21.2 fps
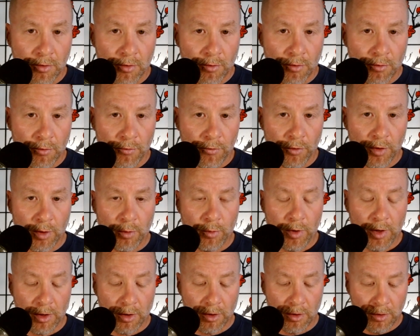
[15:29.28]
free
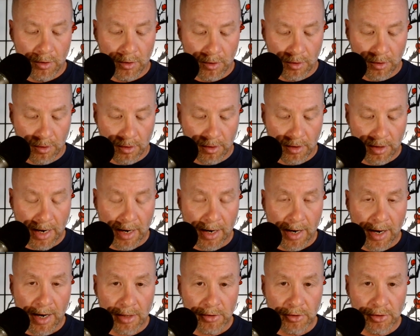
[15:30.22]
will, that
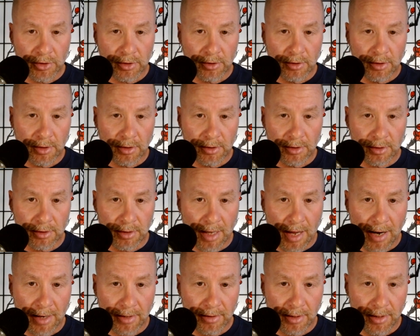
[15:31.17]
consciousness is
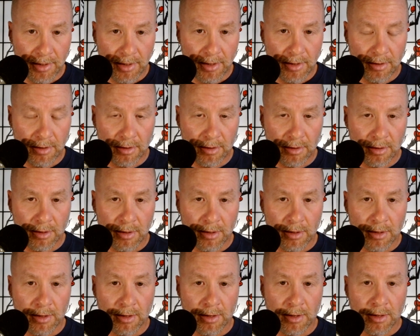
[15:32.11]
locked in,
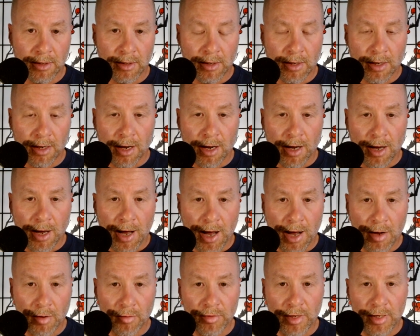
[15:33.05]

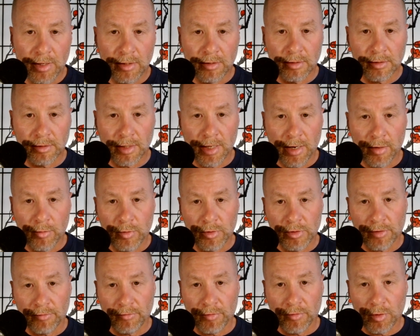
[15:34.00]
how then does
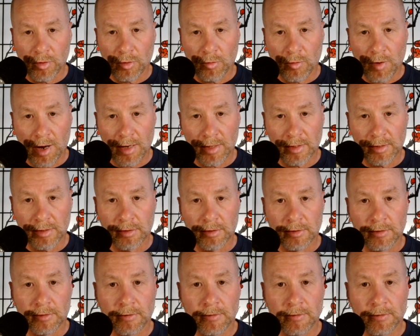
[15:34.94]
language ever arise?